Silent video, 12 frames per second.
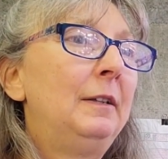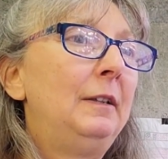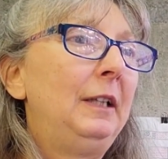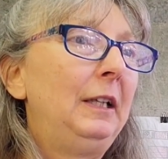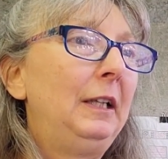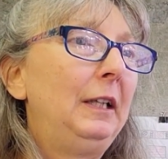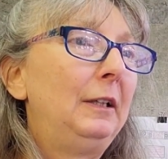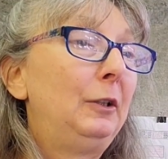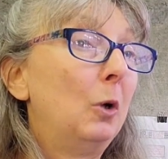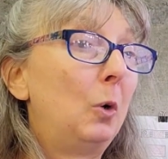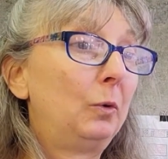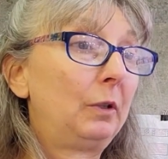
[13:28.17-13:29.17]
The
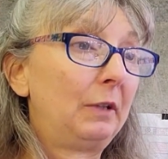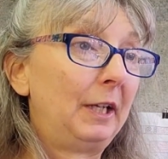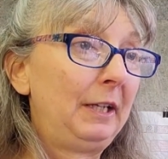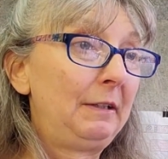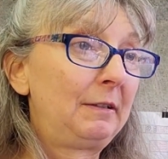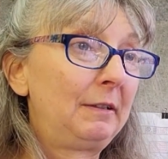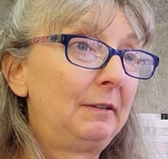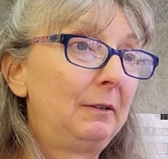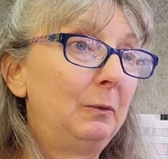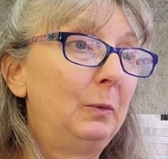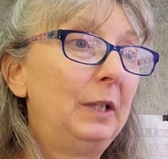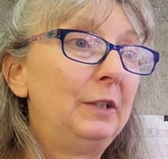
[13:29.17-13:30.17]
gold light,
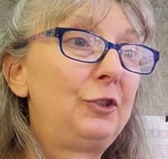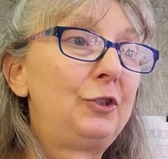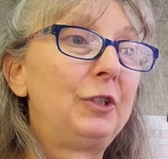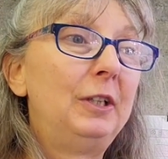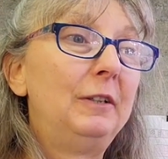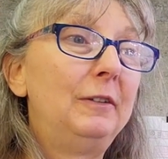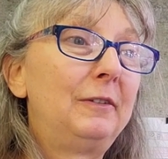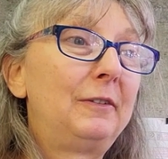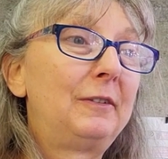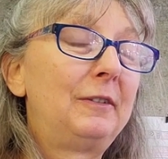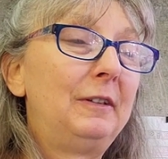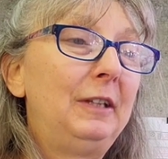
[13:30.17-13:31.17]
which
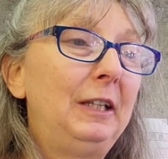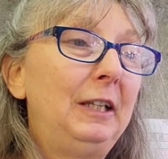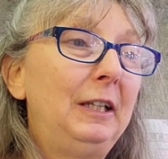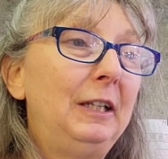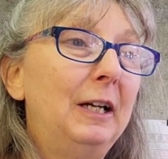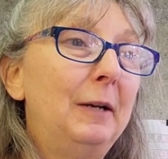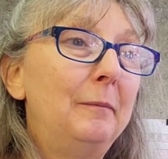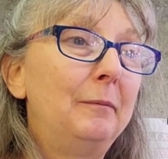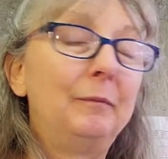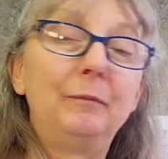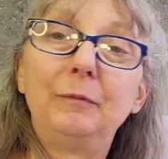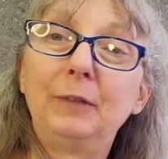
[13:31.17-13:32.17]
is the
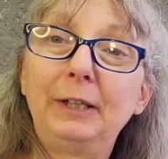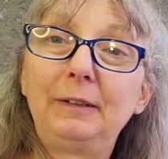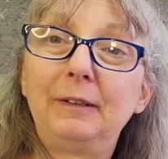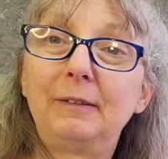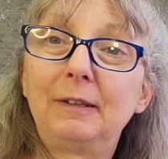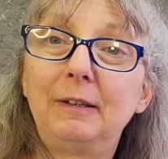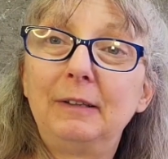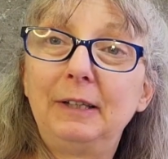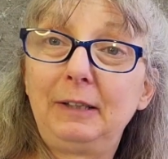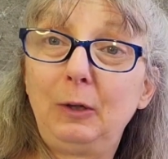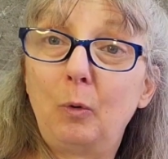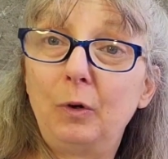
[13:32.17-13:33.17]
um, like this
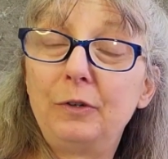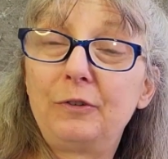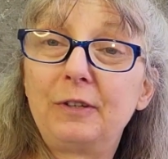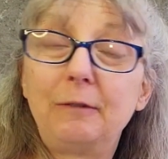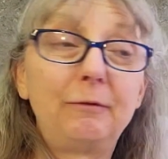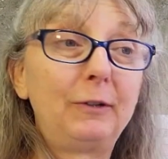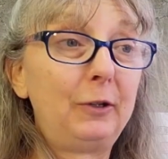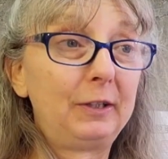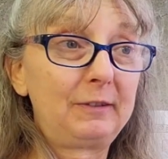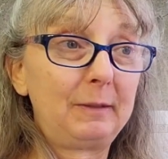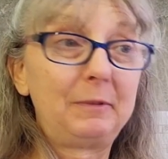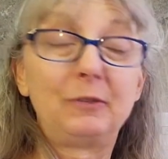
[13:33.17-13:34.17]
like the orange sunflower,
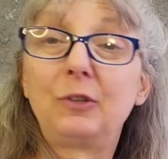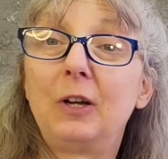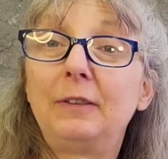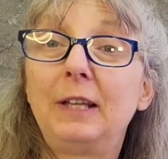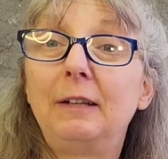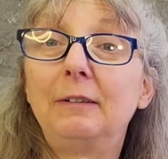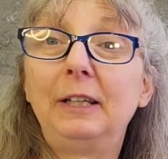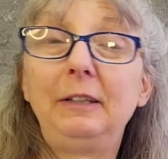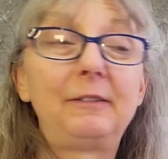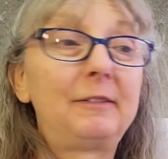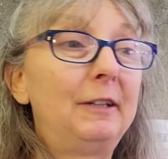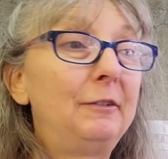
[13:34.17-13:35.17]
except it's got that
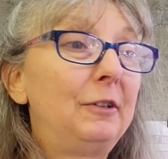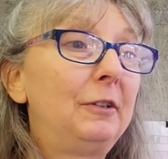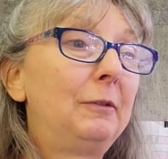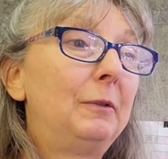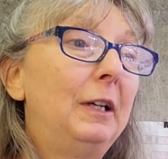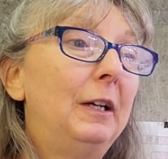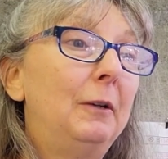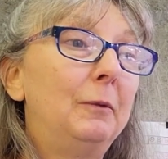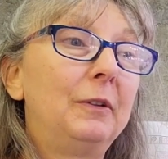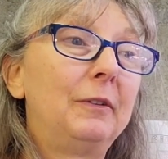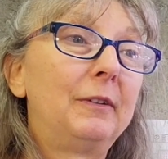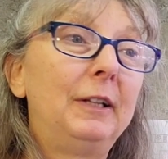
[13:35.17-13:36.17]
light center uh,
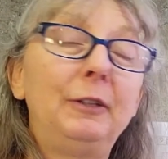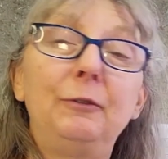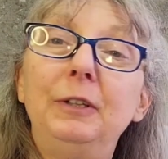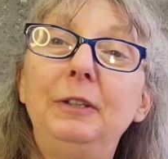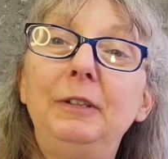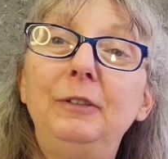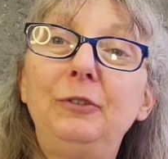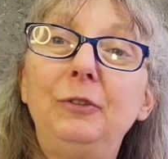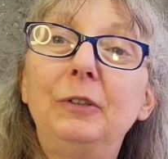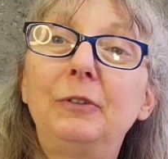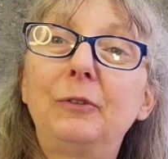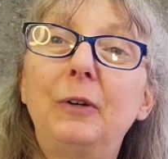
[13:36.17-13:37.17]
with a slight green tinge to
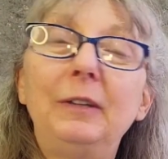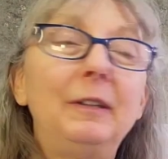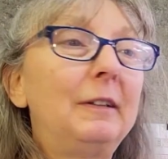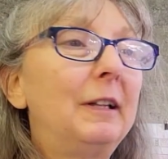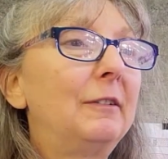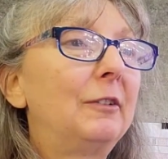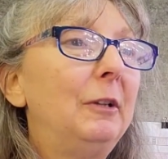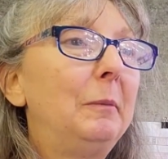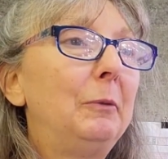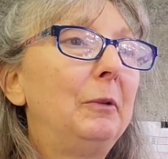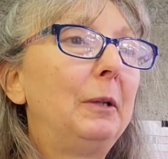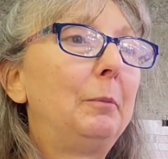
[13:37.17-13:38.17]
it. So I think that's going to
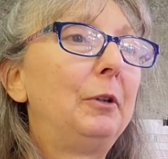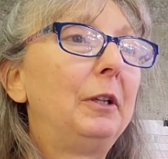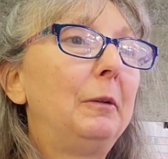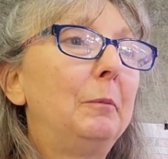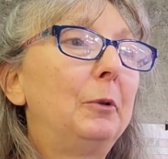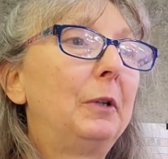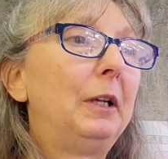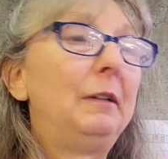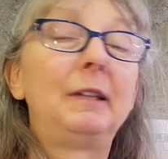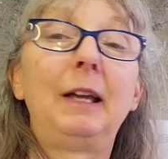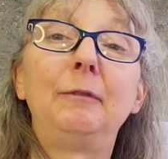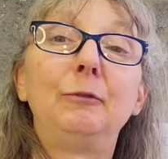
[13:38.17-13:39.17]
be really pretty in
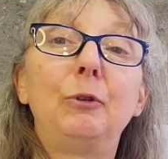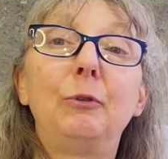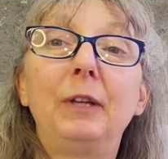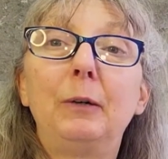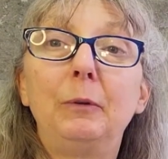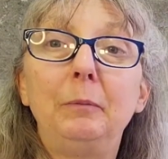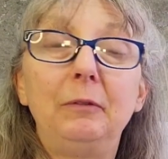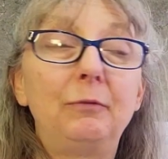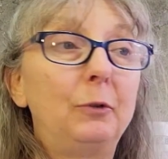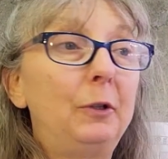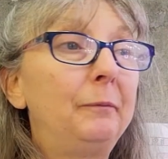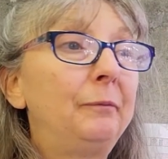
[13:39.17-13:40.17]
bouquets. I haven't grown that one
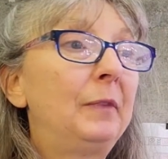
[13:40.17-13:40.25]
before.